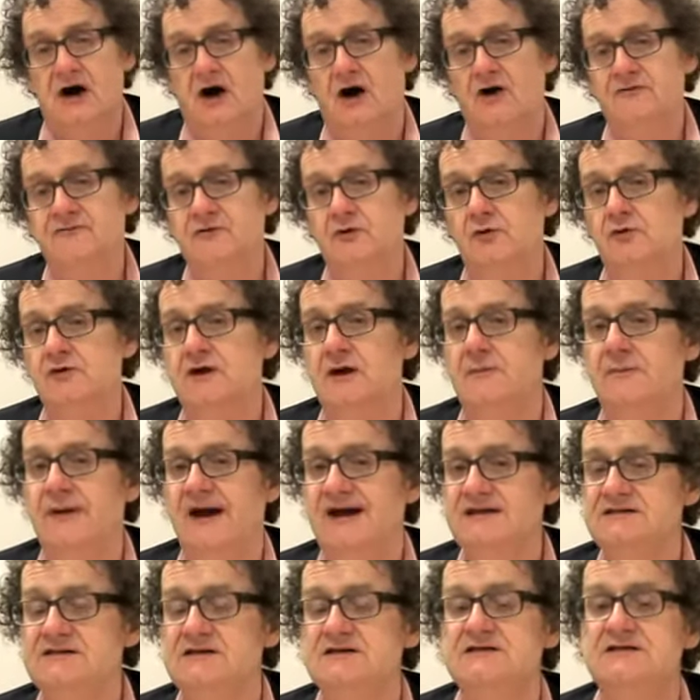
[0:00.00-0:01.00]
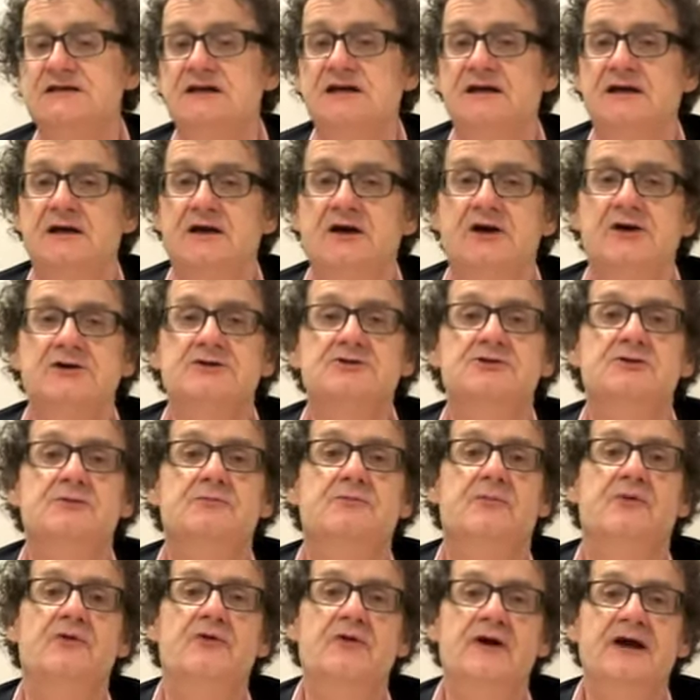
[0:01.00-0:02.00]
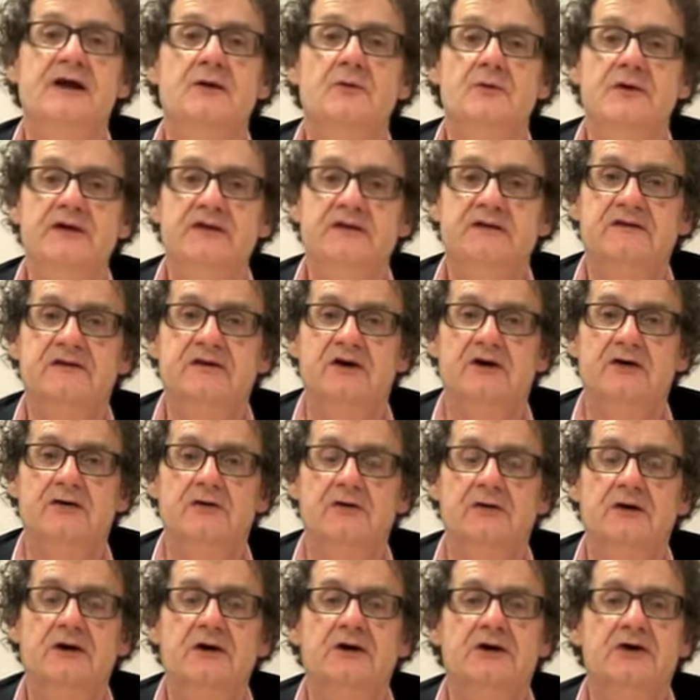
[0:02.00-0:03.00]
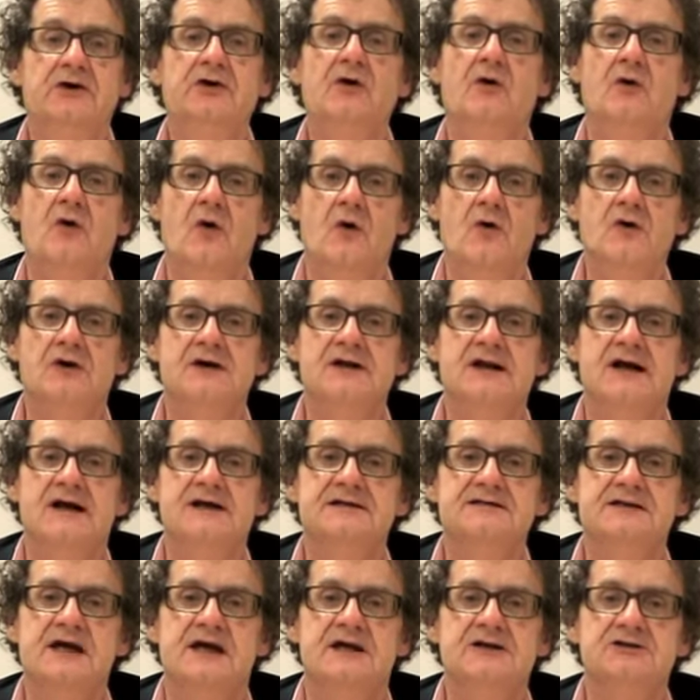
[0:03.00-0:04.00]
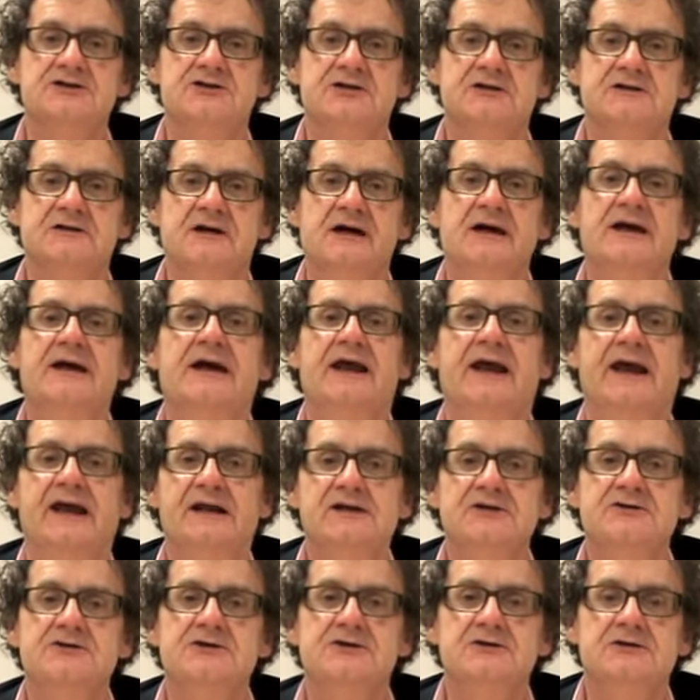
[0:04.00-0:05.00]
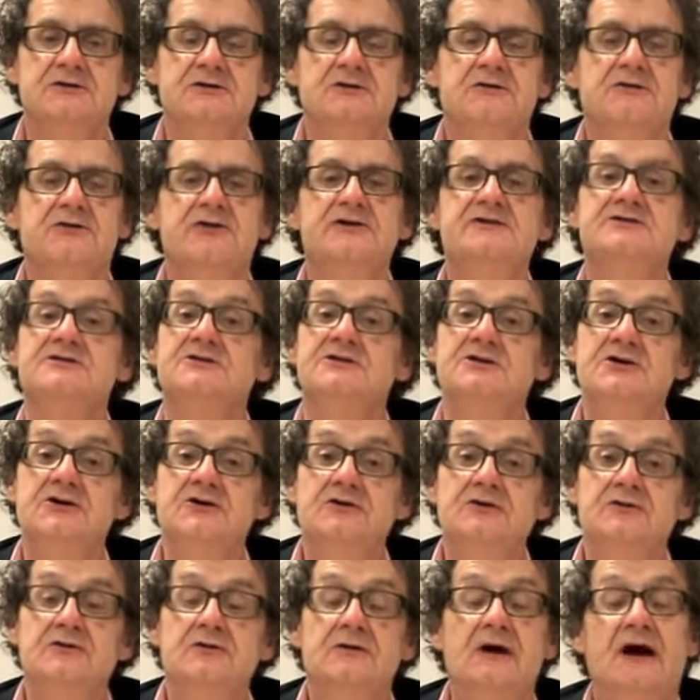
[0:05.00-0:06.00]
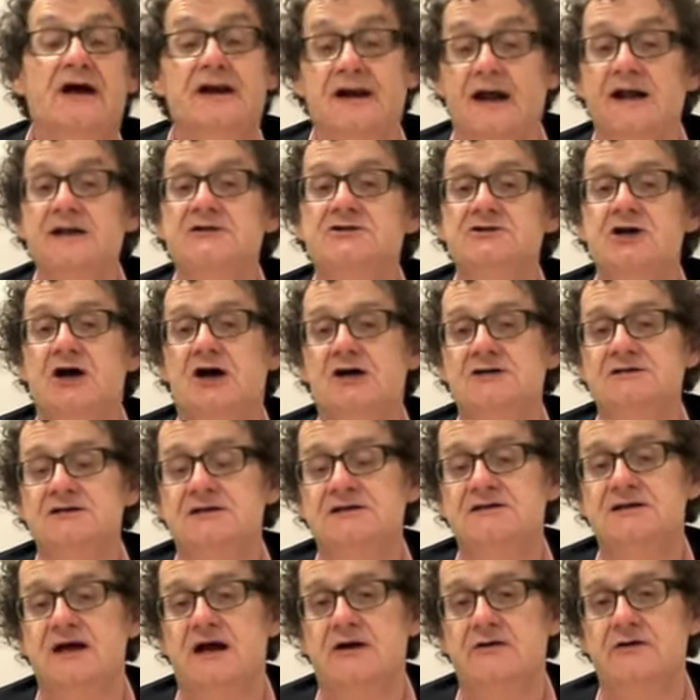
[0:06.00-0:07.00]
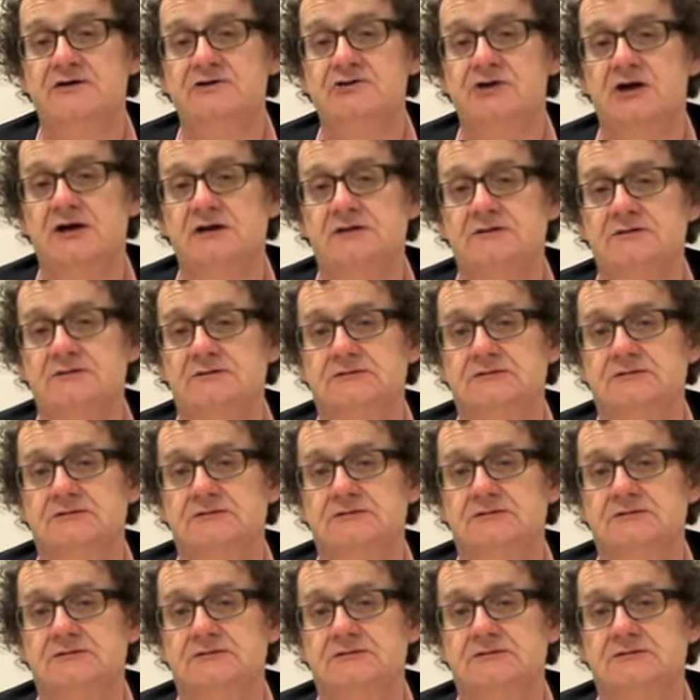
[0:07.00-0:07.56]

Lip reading: of your capacity to bring with you your organization into this new and uncharted territory.